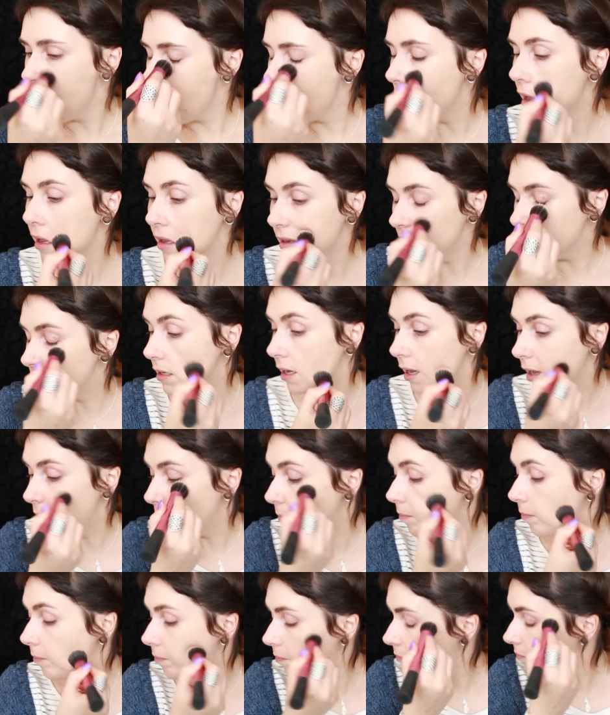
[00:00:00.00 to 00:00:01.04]
and
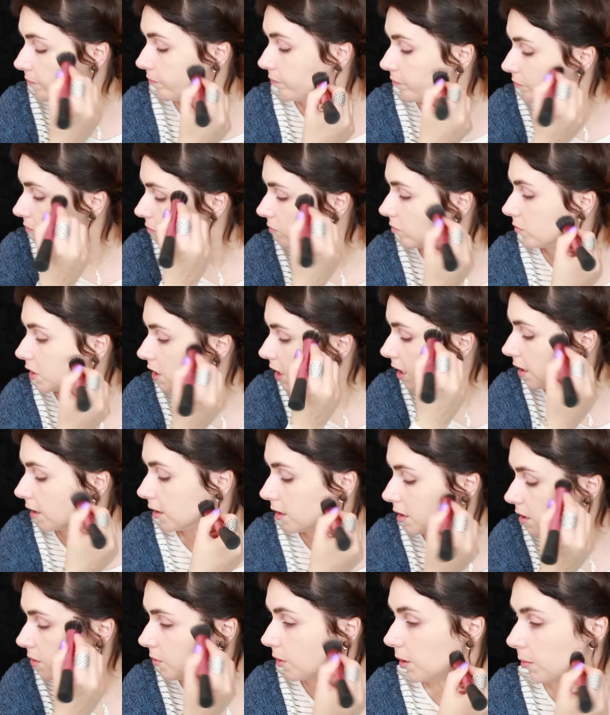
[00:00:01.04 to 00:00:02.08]
um,
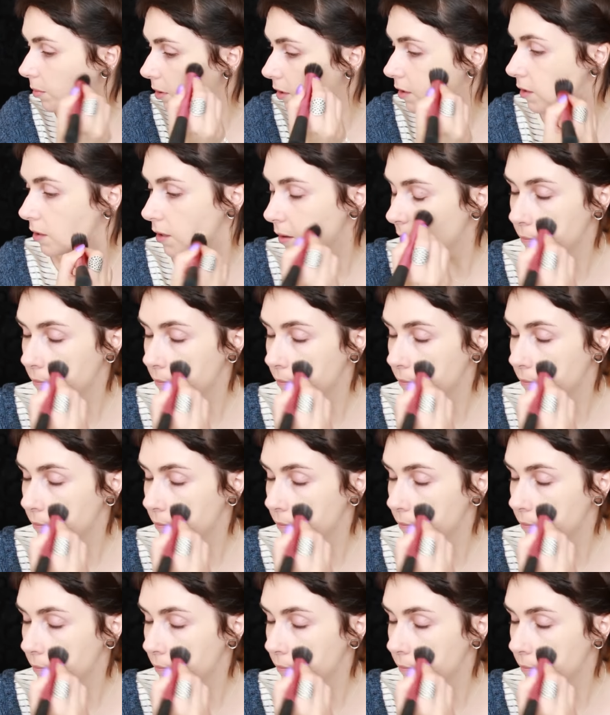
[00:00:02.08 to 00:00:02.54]
darken it a wee bit.